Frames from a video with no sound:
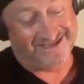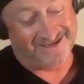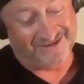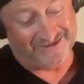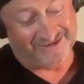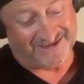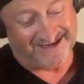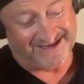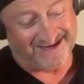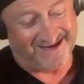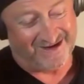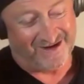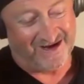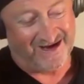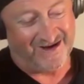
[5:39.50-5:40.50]
is interesting.
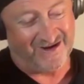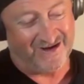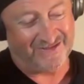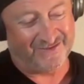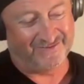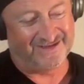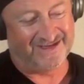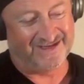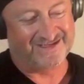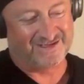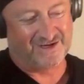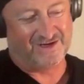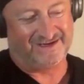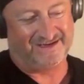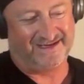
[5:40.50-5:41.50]
I think there's
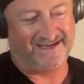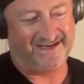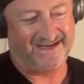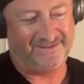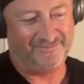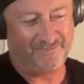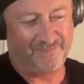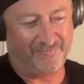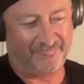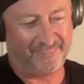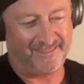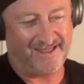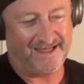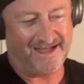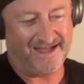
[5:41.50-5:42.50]
certainly
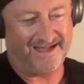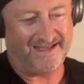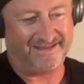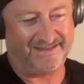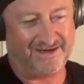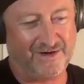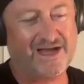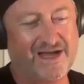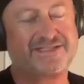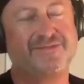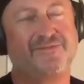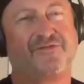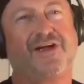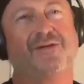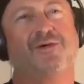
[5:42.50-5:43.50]
there are
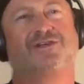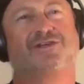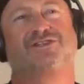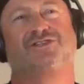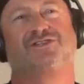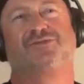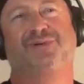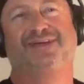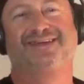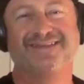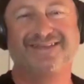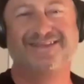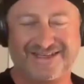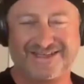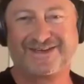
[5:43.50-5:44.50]
some frameworks that should be
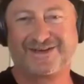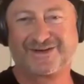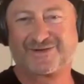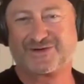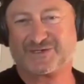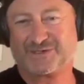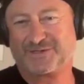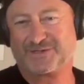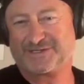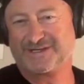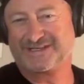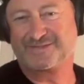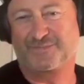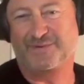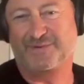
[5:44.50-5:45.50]
consistent across a
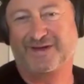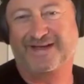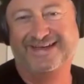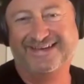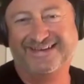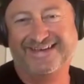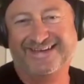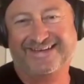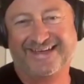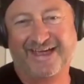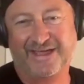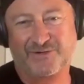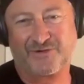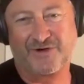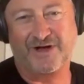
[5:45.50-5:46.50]
business, but yeah,
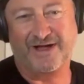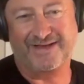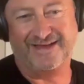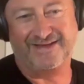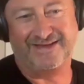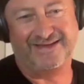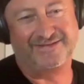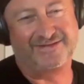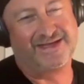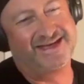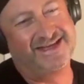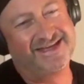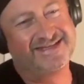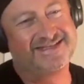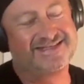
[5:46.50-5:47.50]
you're right.
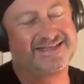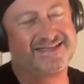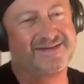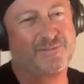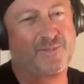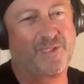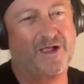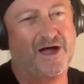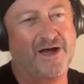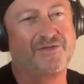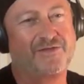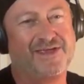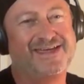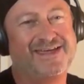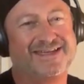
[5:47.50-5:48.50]
It is. I
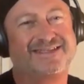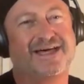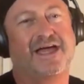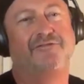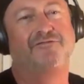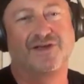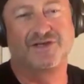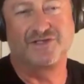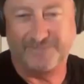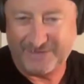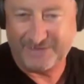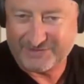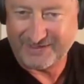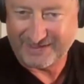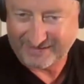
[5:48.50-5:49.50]
don't think you can say everyone should
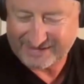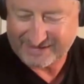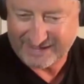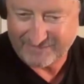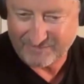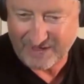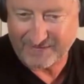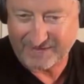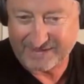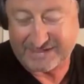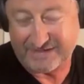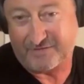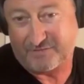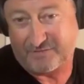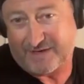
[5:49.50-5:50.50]
be treated the same way
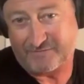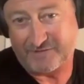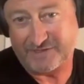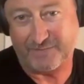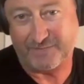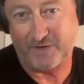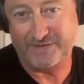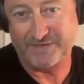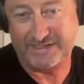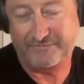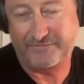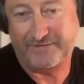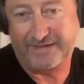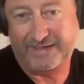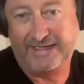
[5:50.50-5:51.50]
because everyone responds
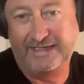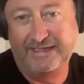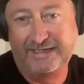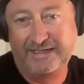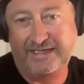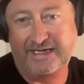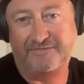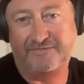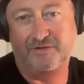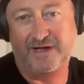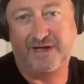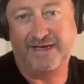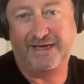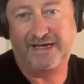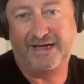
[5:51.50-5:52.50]
differently.
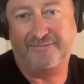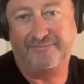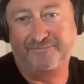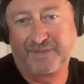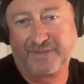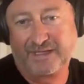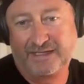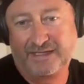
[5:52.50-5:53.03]
Everyone